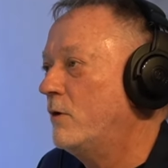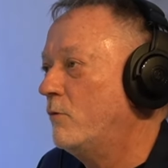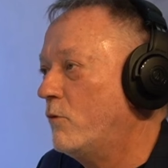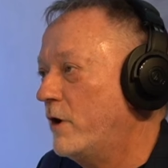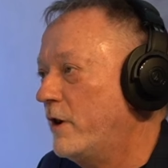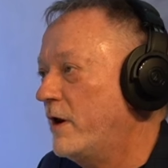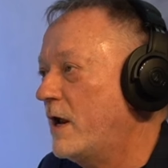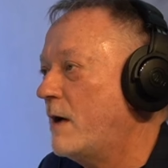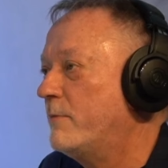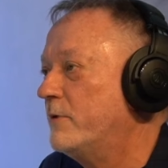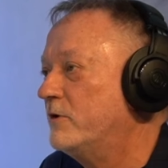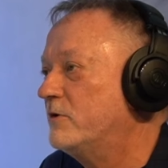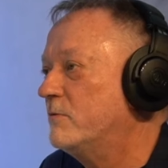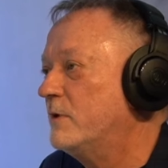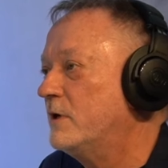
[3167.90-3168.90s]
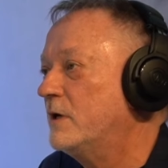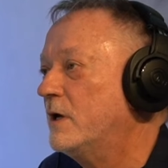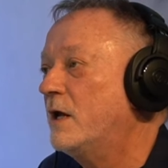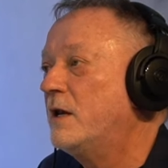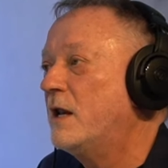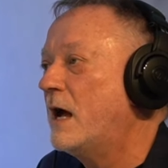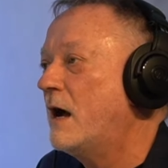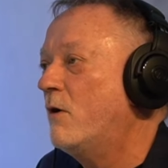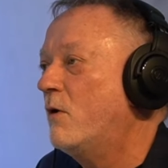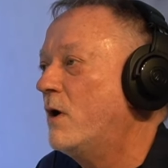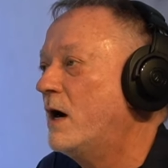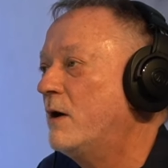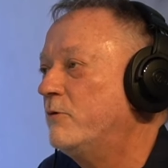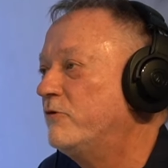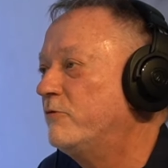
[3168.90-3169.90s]
and what had happened to me. And
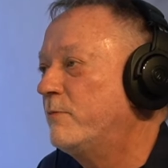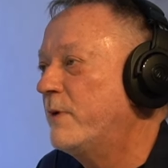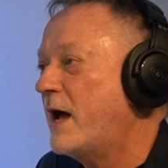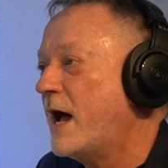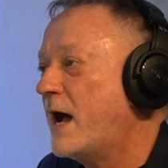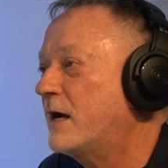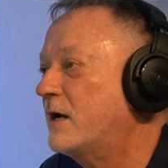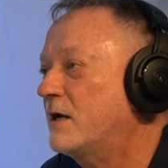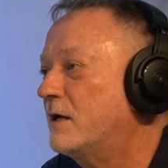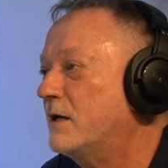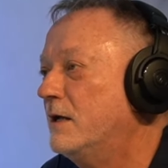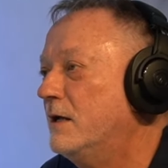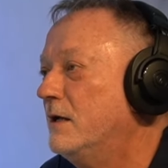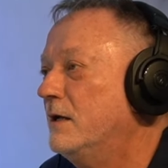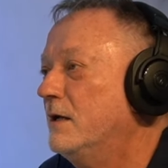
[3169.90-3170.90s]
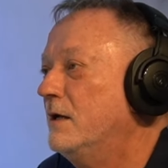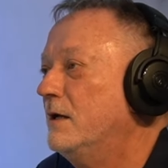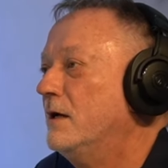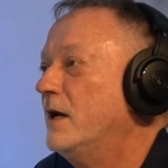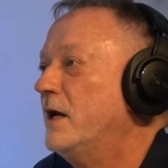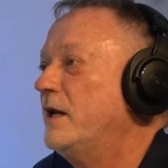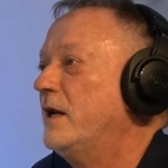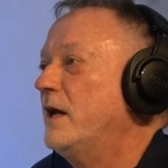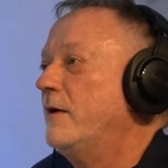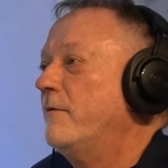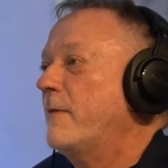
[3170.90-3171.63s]
now I was back. And so the